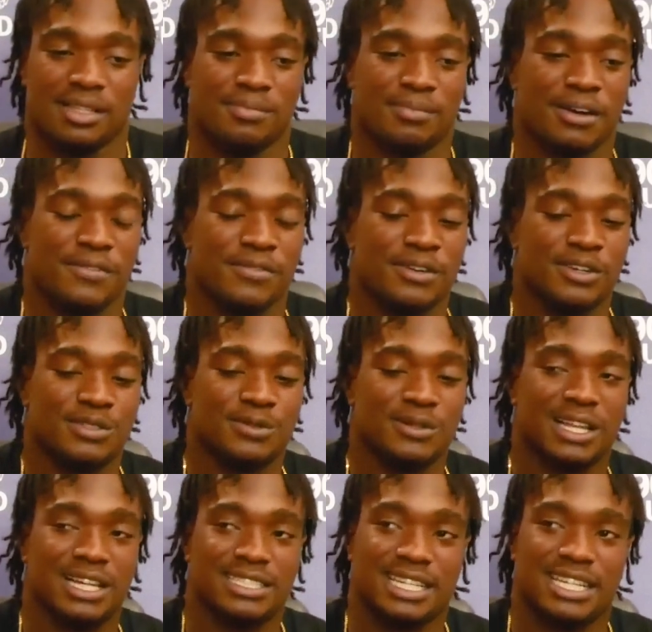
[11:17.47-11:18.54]
my first
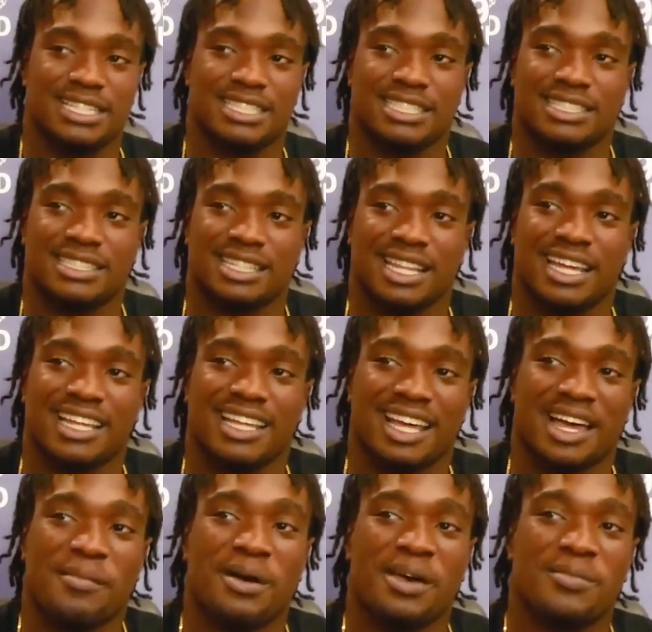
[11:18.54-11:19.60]
realization, like,
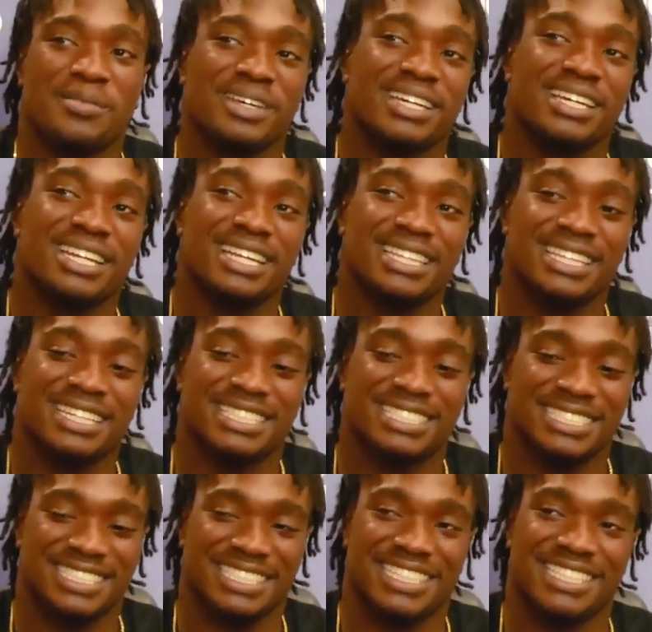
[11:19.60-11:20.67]
I might be good at
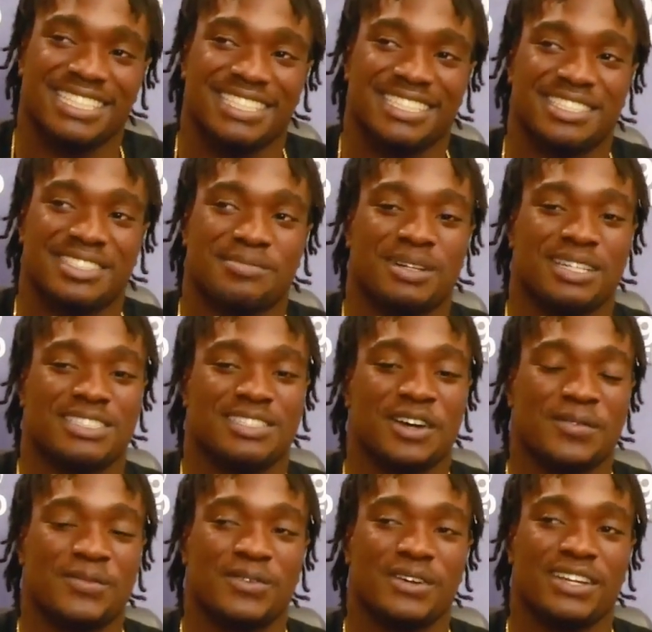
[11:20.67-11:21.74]
this, is my
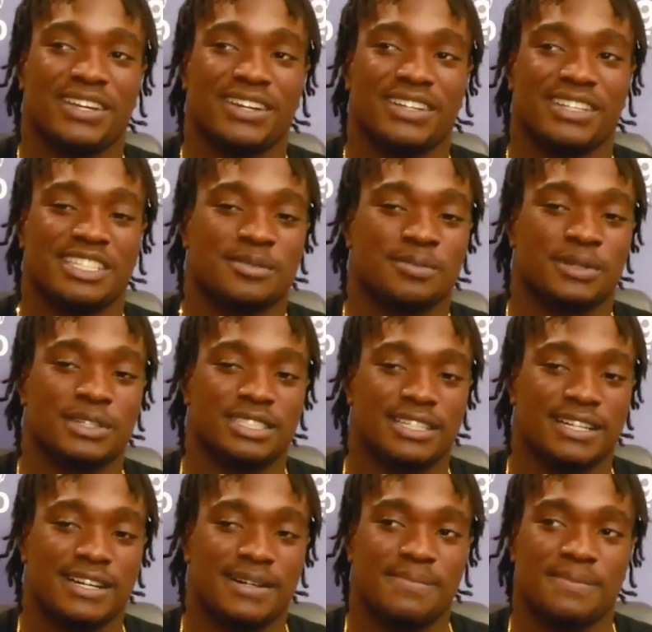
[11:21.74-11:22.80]
sophomore year in the
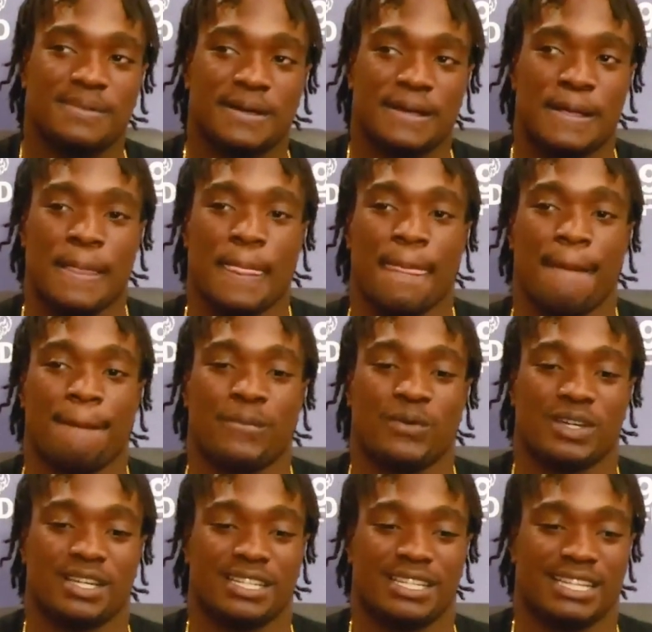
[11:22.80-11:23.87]
springtime
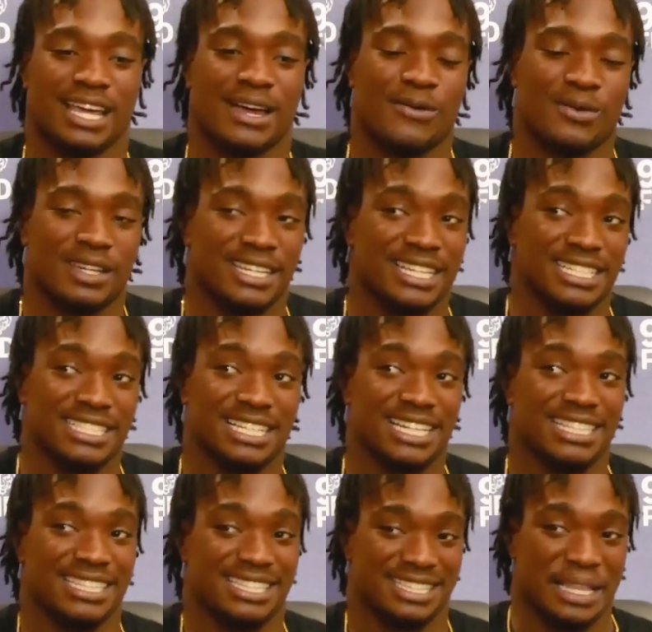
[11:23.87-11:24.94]
when I went against
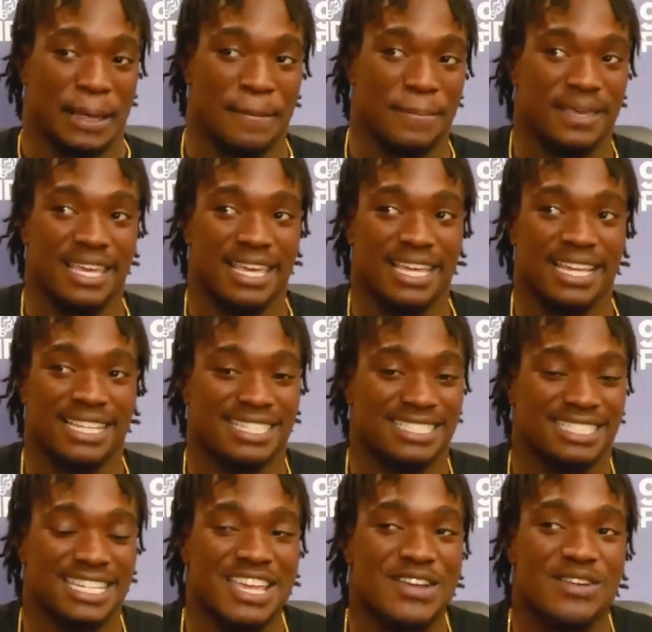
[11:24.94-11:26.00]
like that big
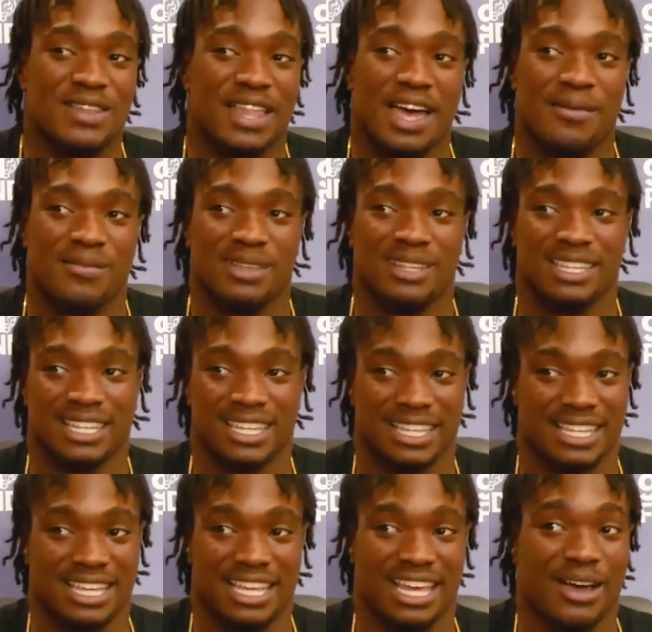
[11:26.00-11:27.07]
senior lineman.
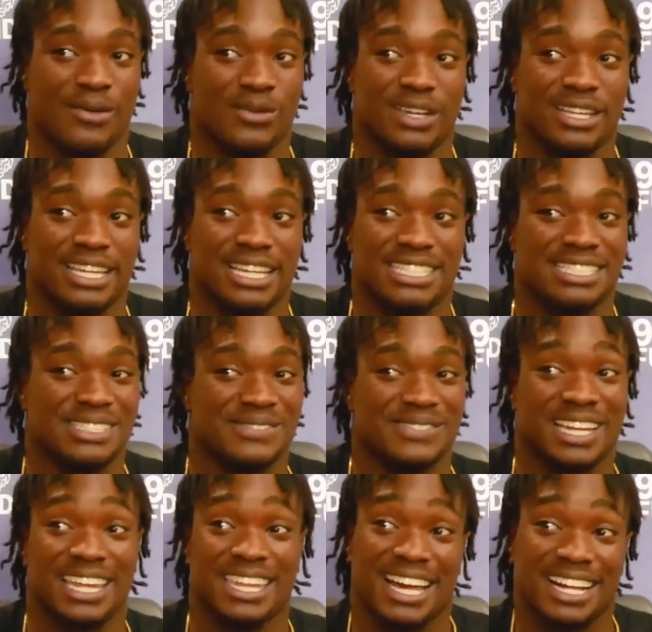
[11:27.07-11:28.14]
I went against him
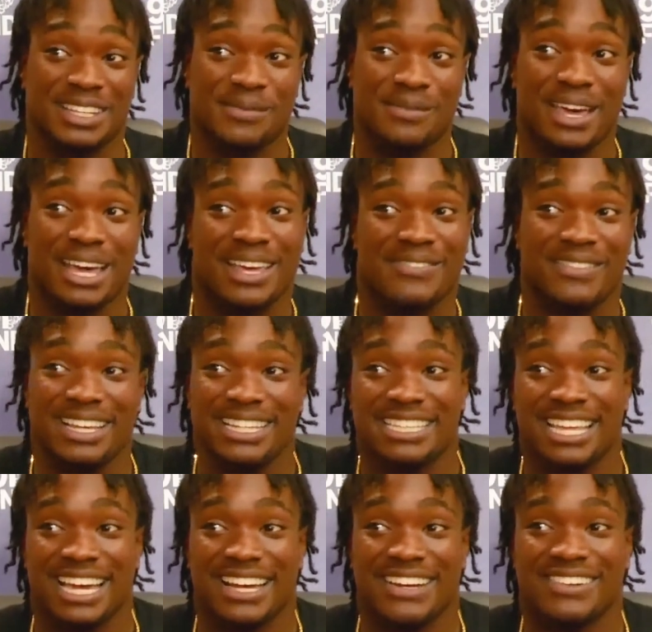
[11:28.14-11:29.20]
and I knocked it back and made the
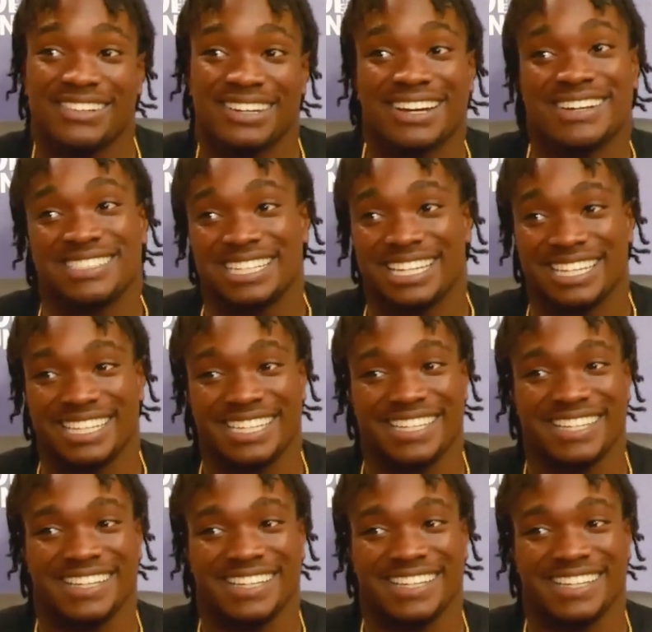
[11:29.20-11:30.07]
tackle. I was like,